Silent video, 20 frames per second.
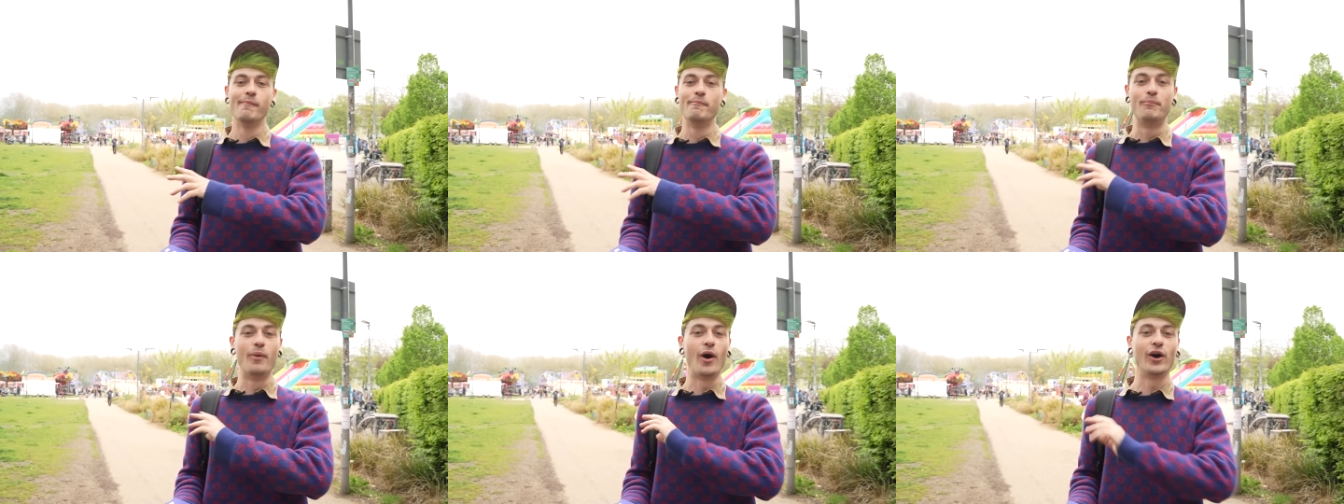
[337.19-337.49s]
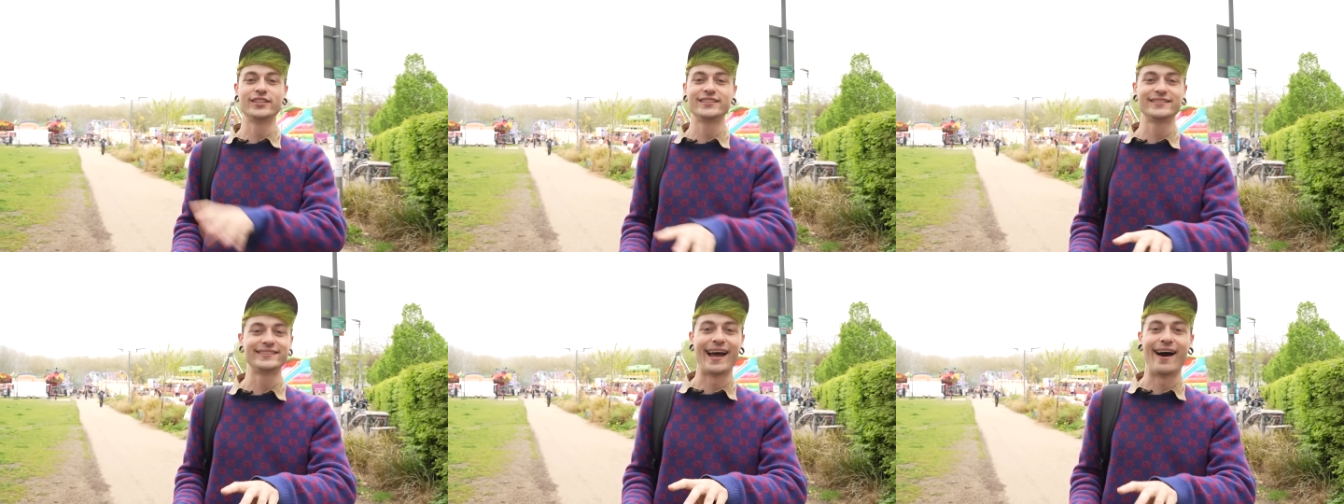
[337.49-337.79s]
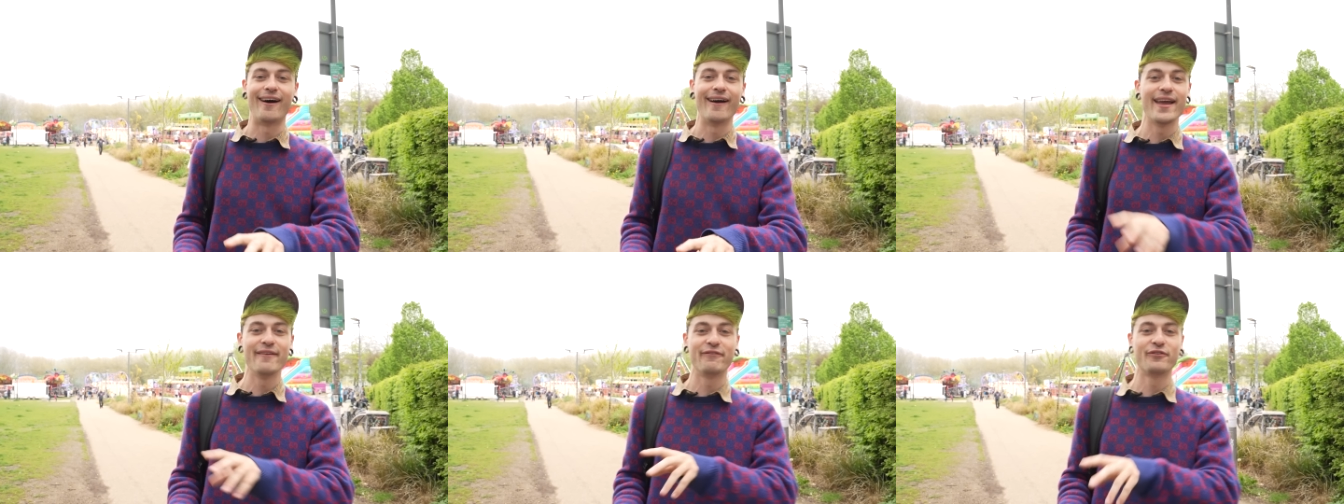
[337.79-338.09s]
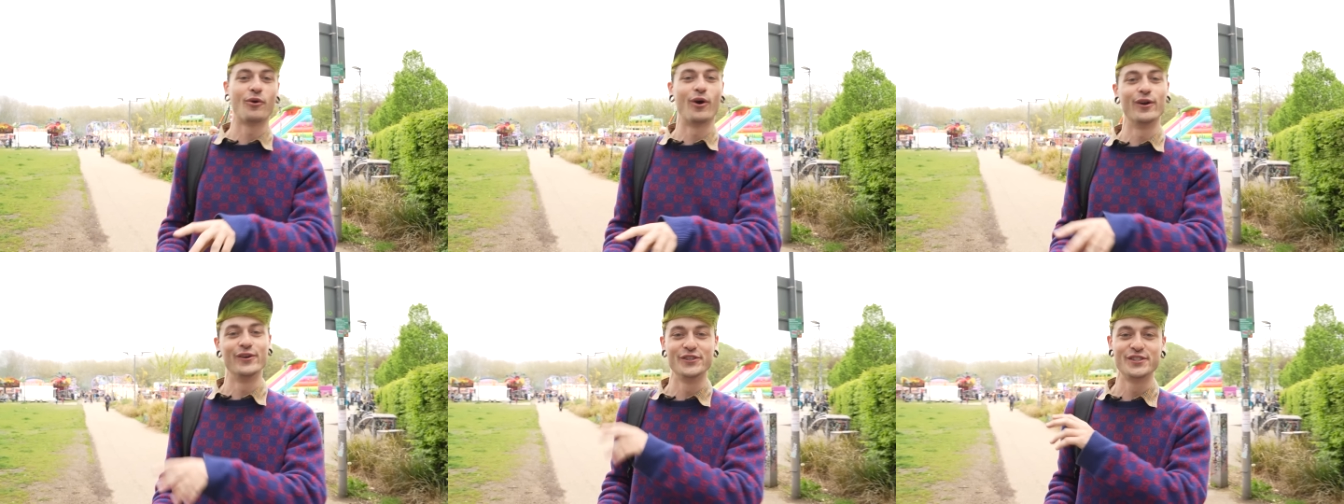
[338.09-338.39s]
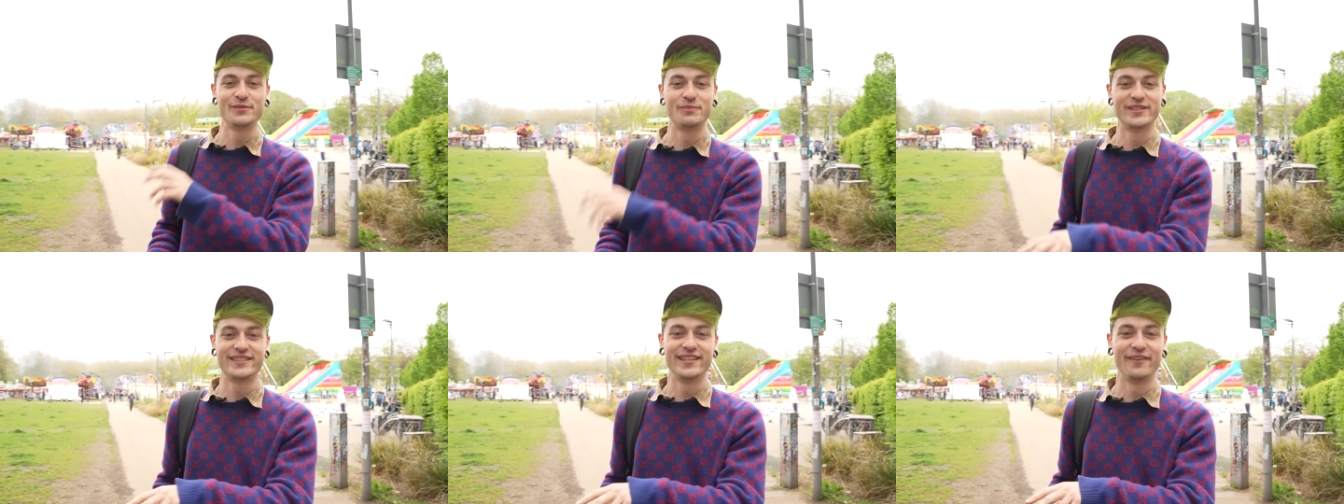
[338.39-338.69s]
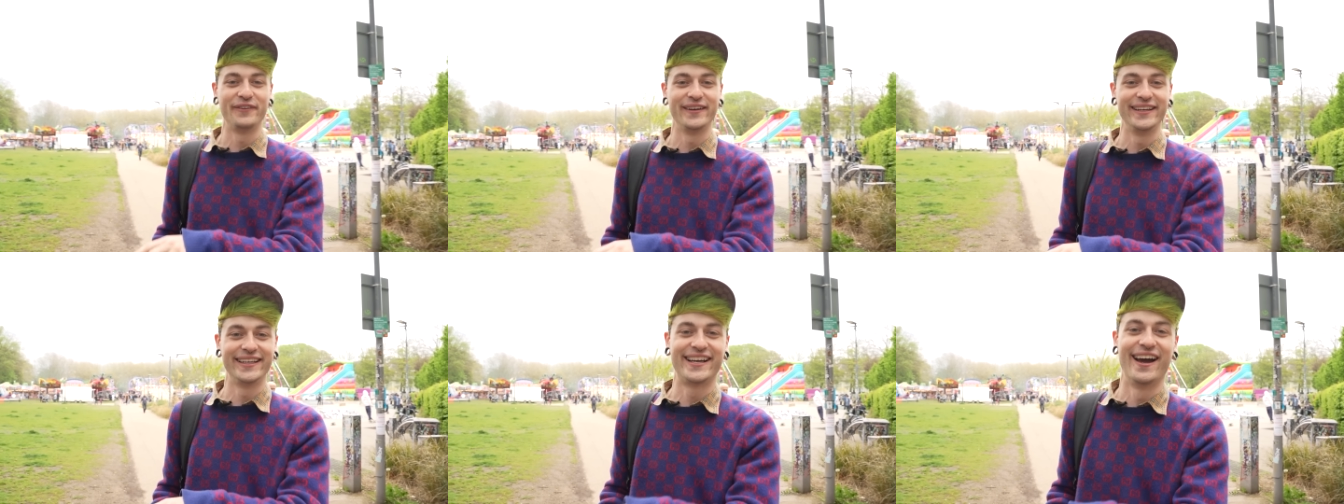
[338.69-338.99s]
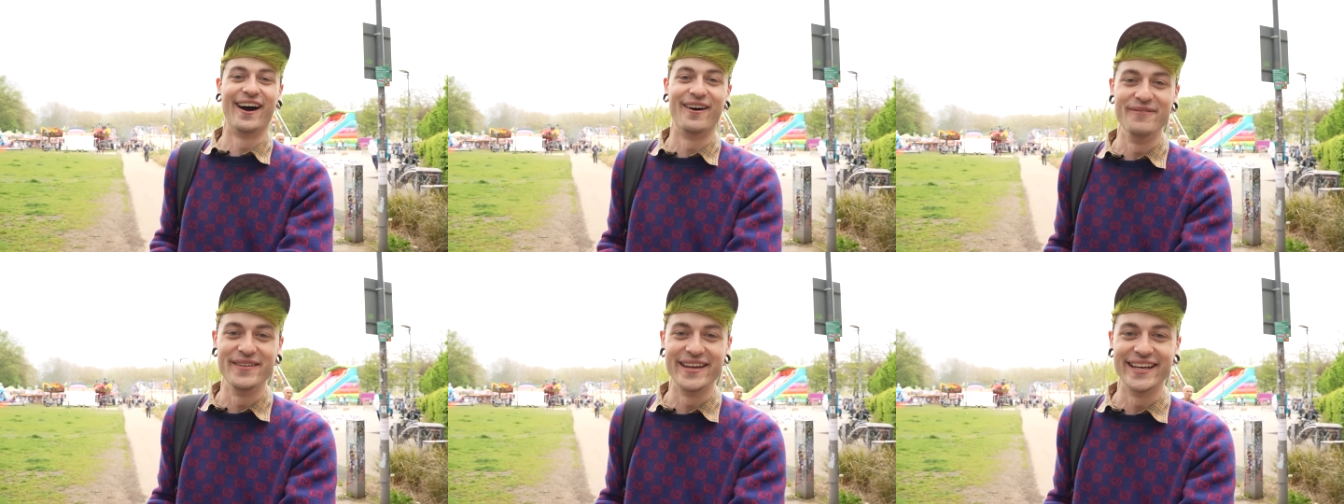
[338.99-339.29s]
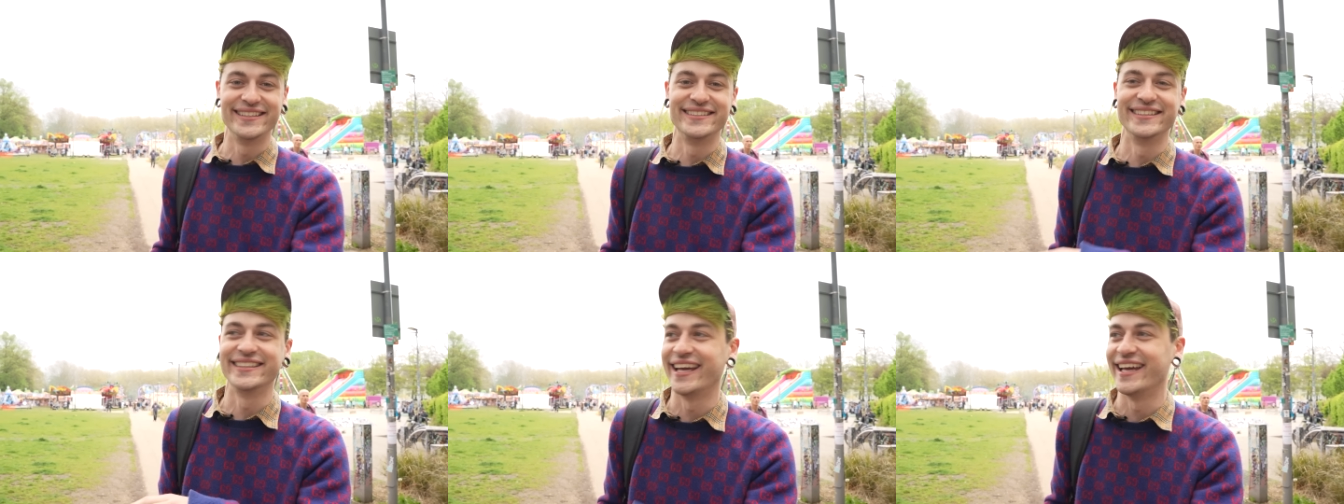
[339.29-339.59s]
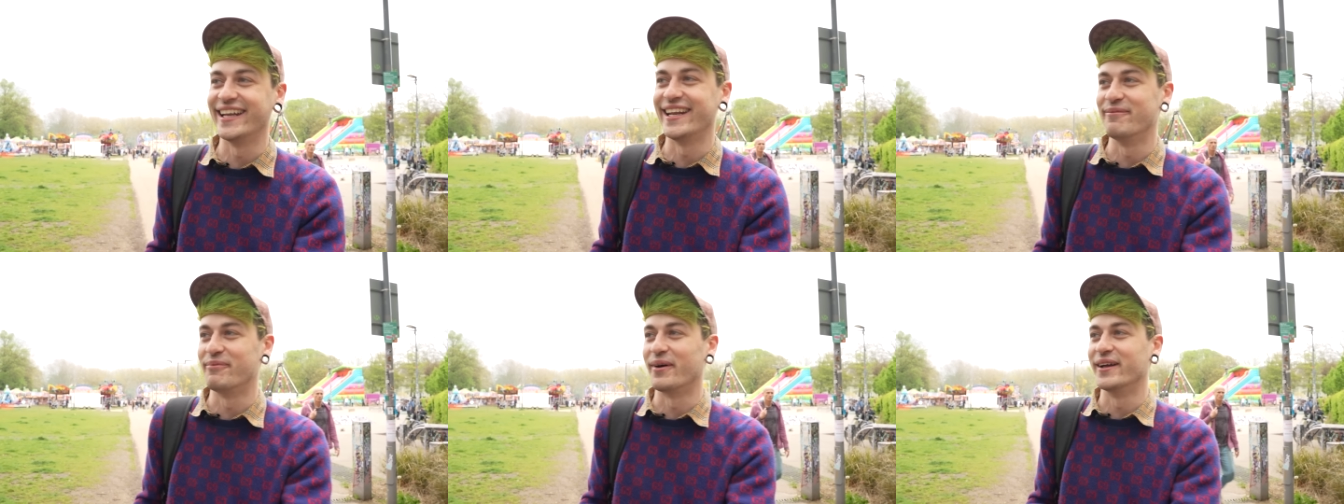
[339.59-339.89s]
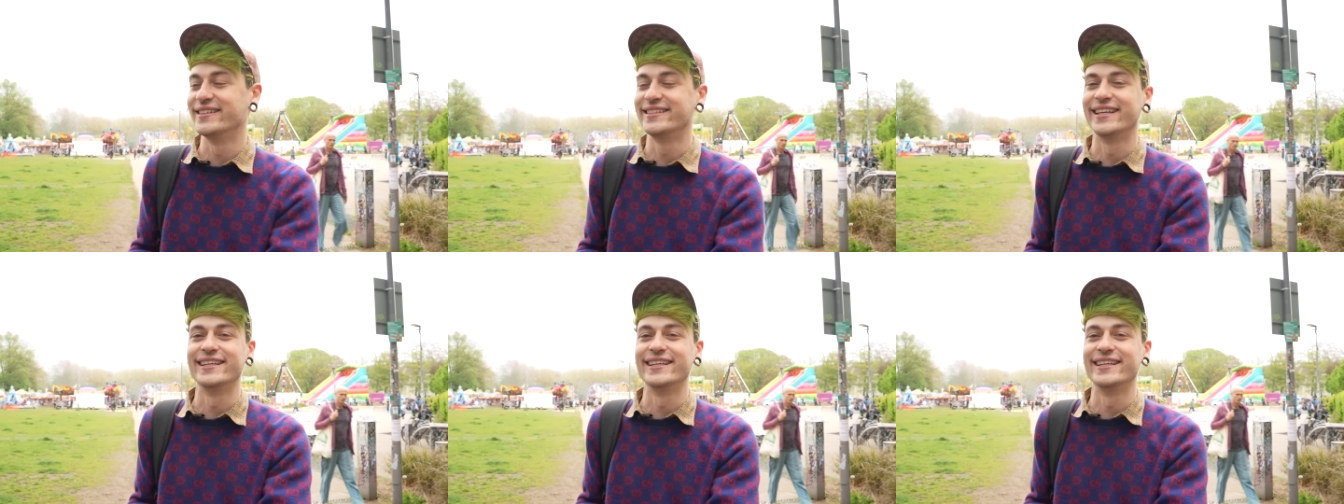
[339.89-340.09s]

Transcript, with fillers: bossed out everyone who's specifically come here to get their bud